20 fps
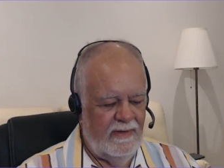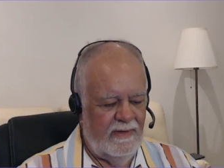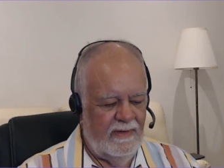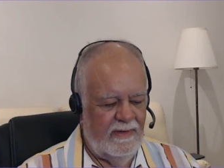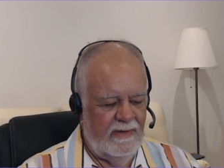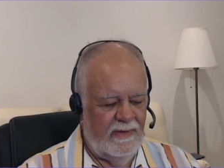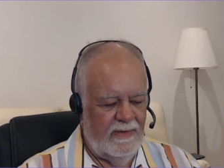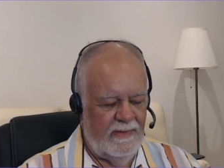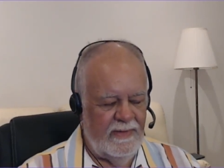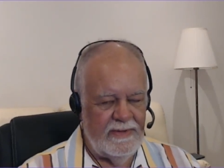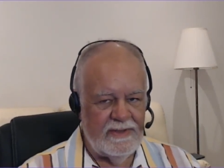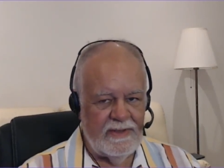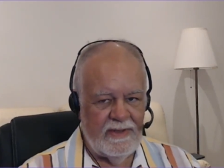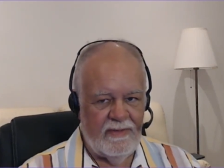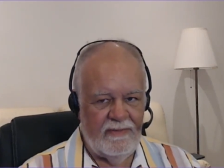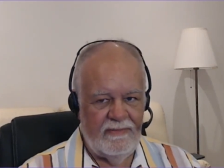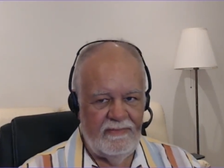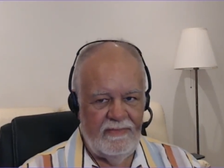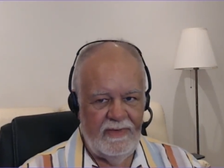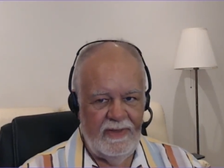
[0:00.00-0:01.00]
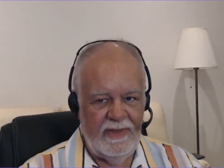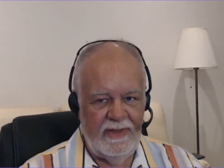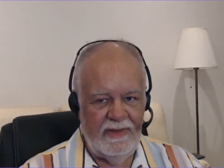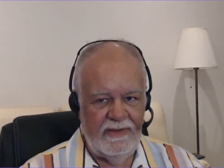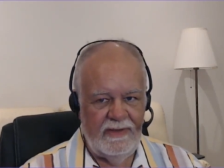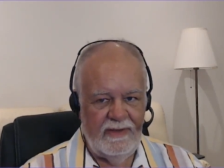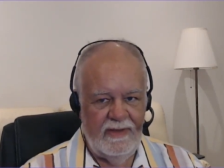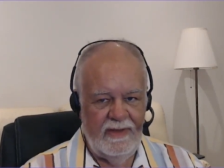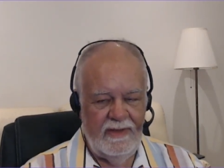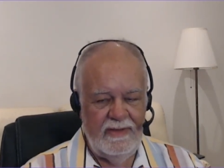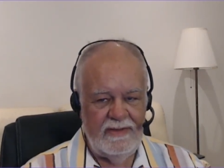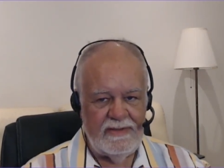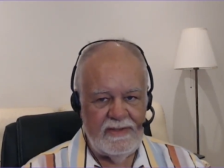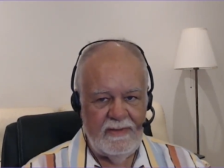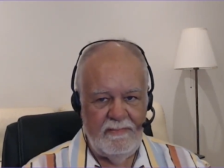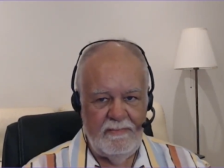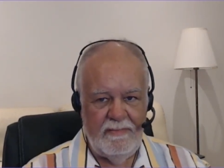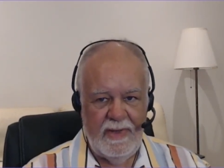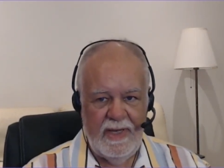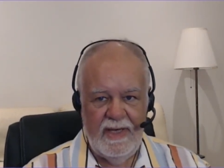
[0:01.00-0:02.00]
there is conflict and it's a
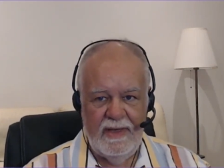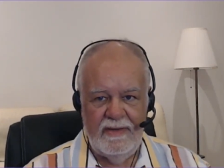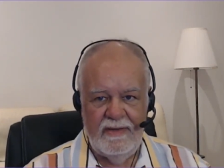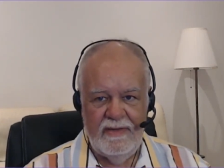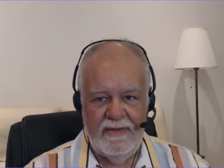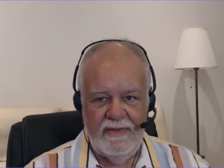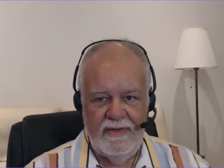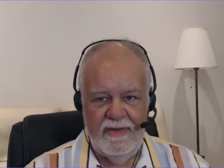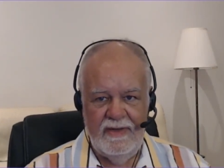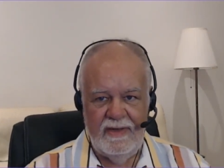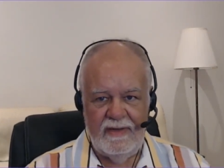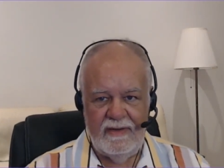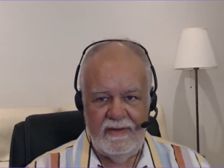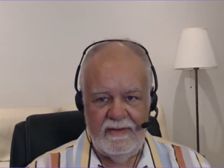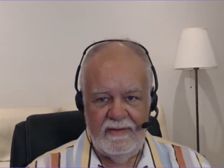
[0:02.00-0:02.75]
bad thing.